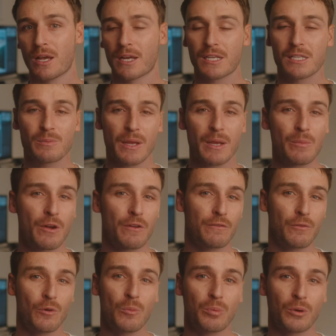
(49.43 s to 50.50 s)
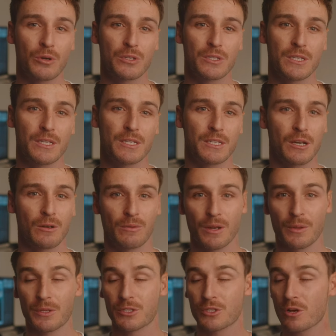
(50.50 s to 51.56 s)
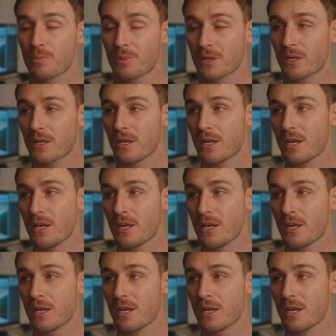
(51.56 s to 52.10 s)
I explain my thought process around this topic